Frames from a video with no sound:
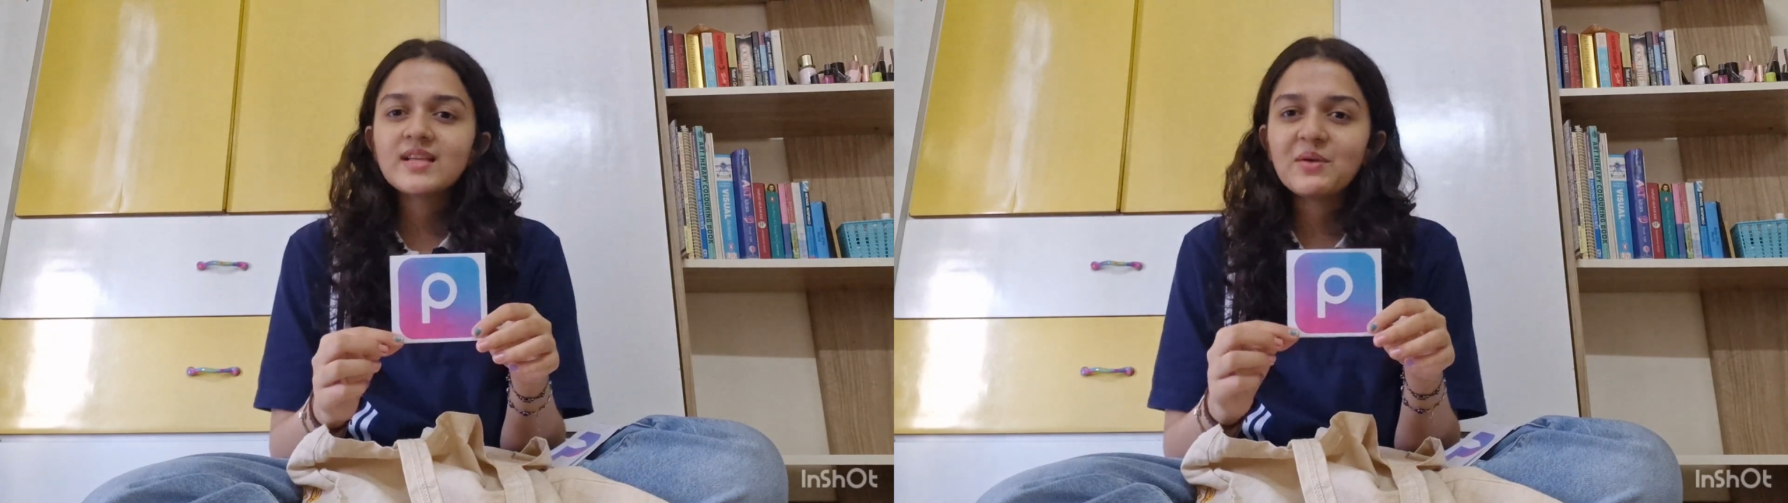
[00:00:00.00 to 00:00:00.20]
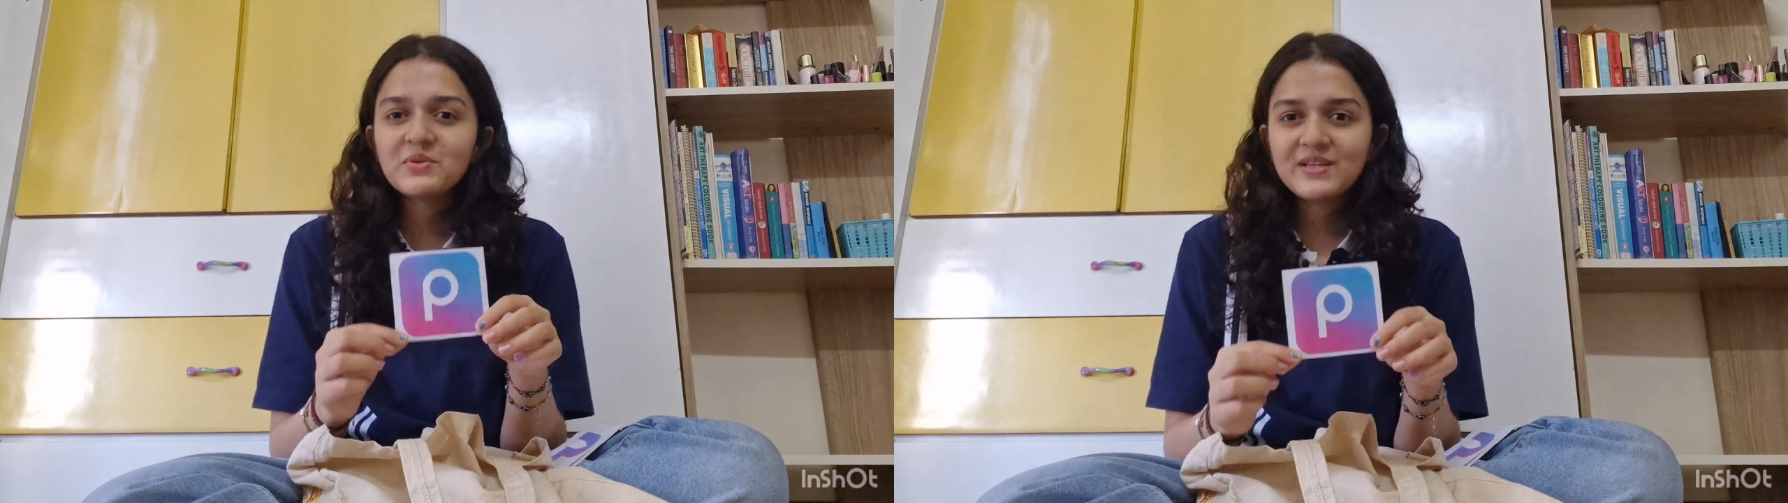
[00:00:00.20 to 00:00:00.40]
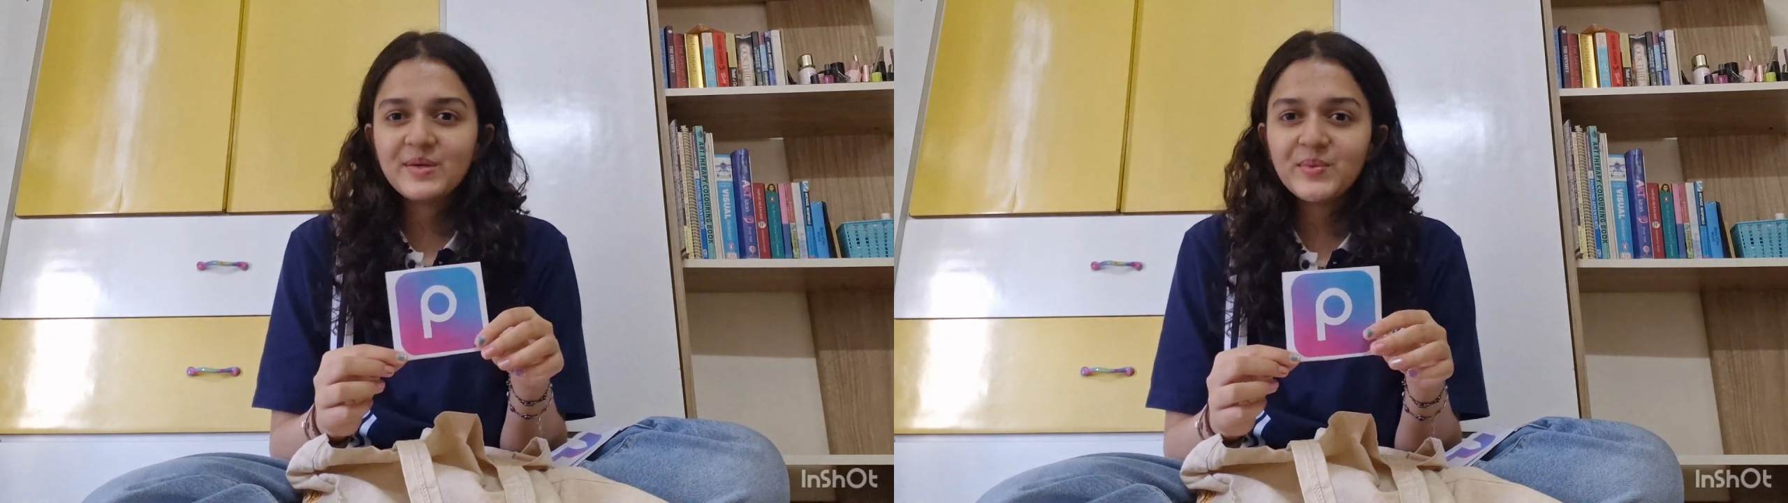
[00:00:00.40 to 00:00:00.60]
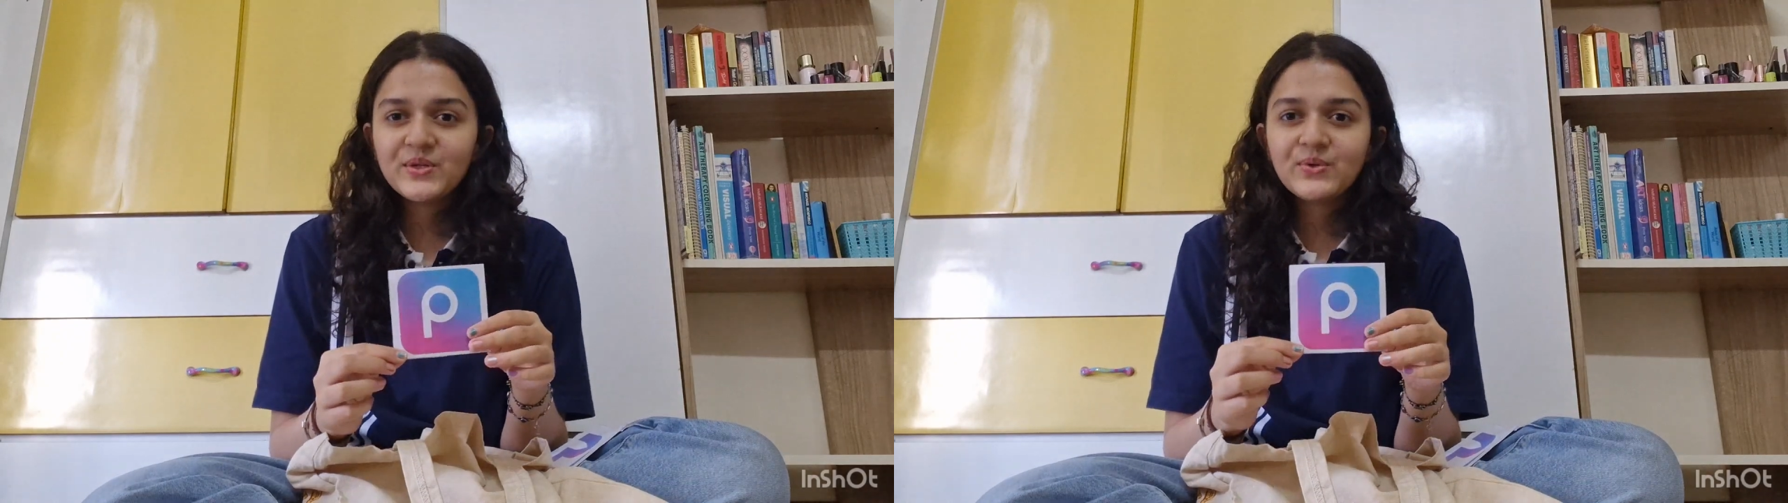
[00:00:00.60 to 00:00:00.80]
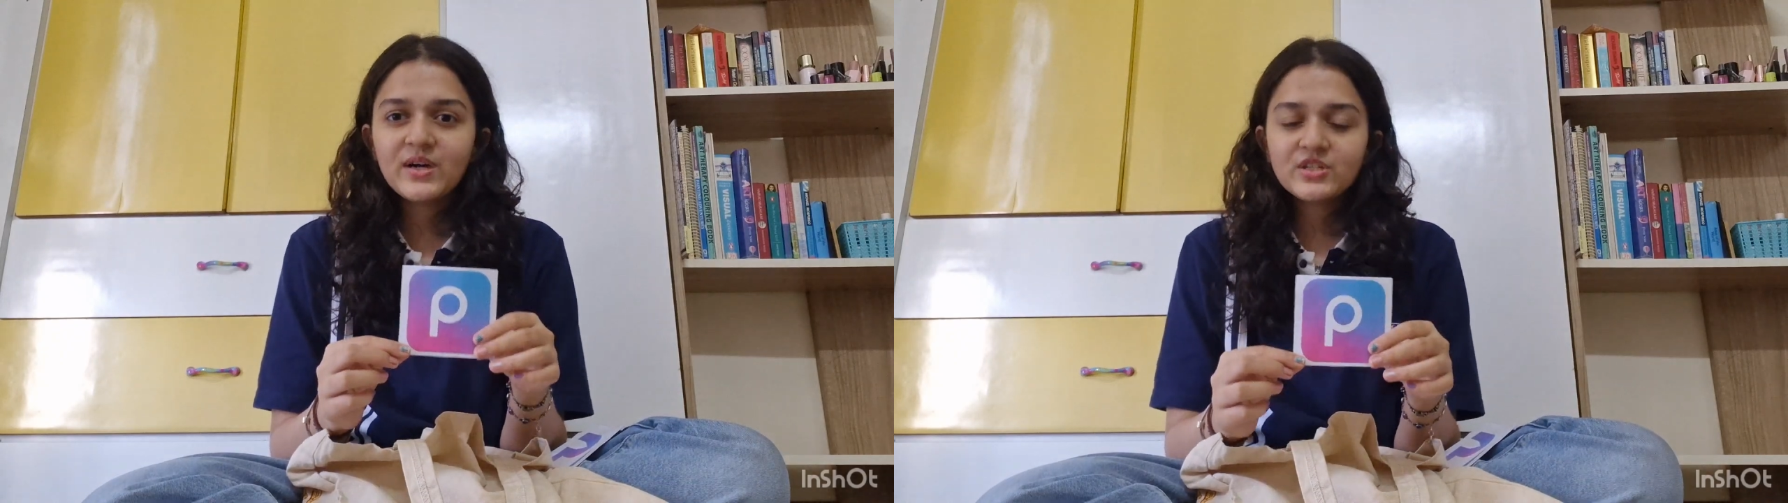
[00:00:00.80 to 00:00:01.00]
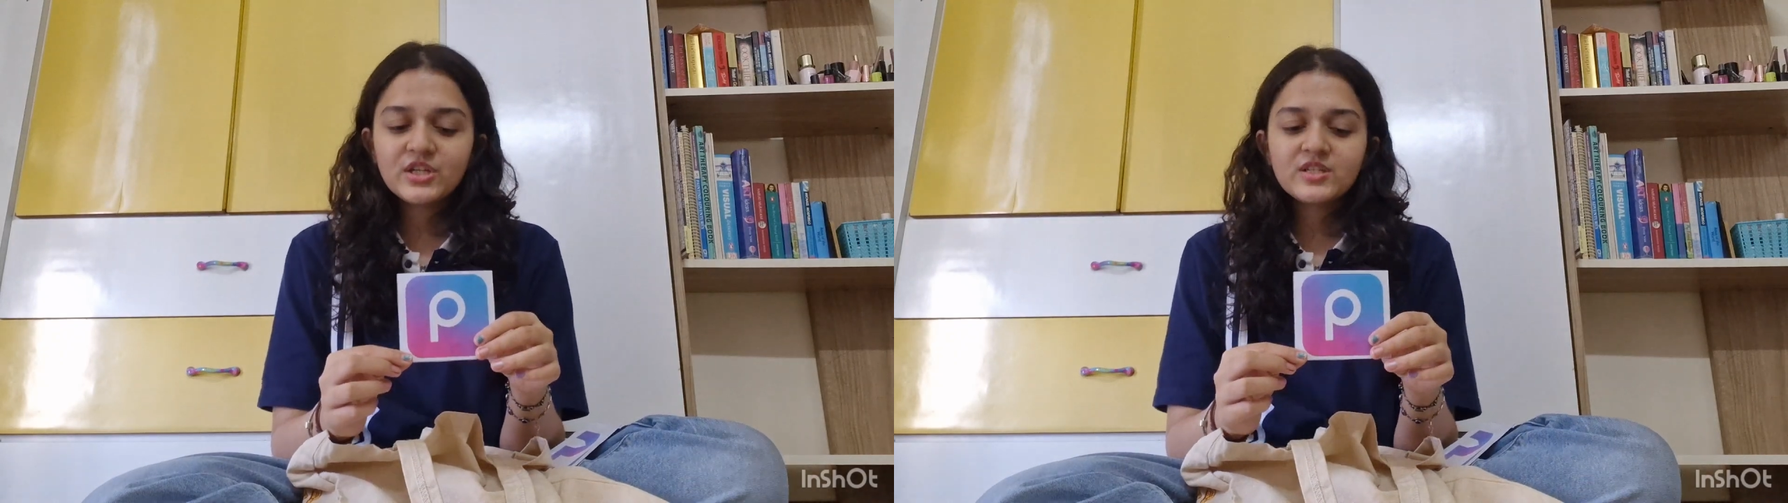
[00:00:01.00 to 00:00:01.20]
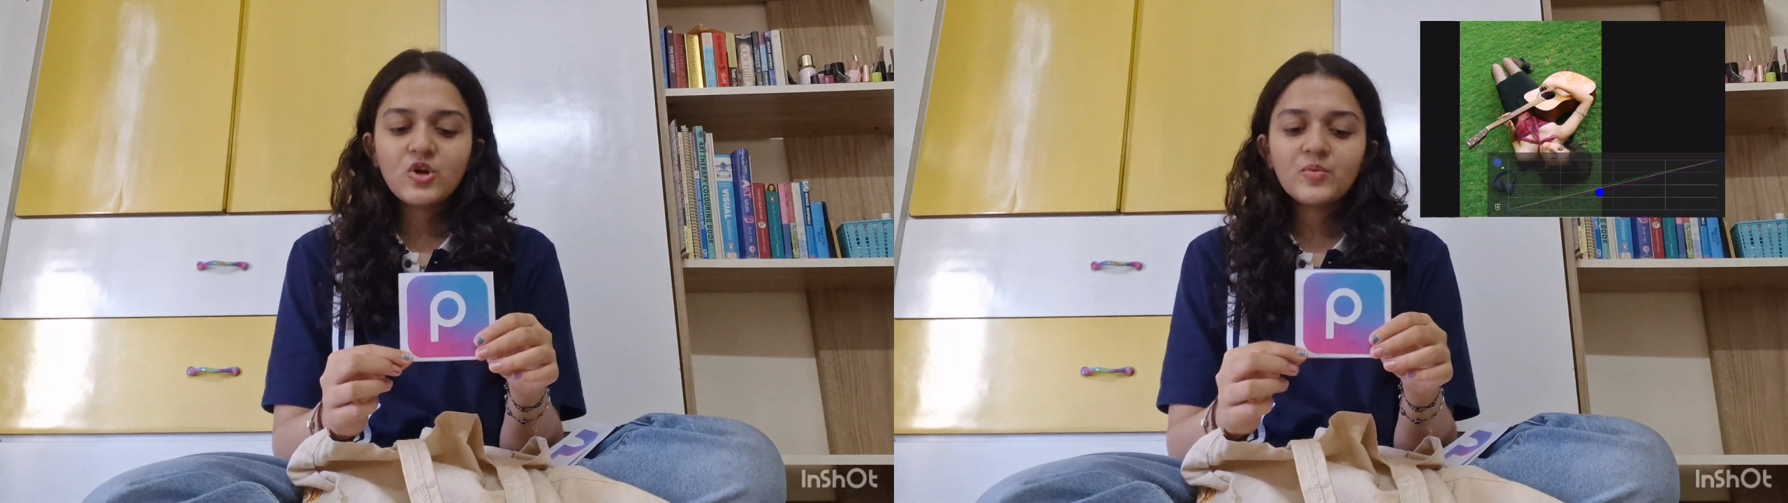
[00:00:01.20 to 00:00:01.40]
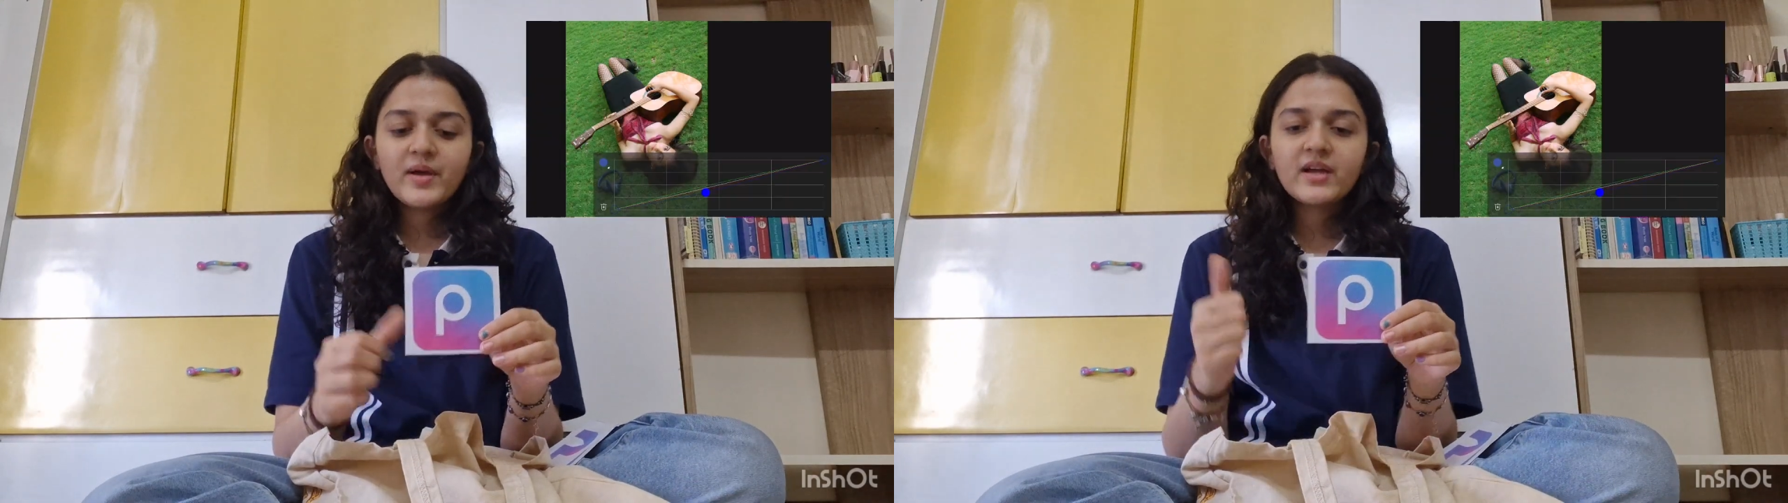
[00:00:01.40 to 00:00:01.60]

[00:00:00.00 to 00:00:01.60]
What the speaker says: I was able to adjust all my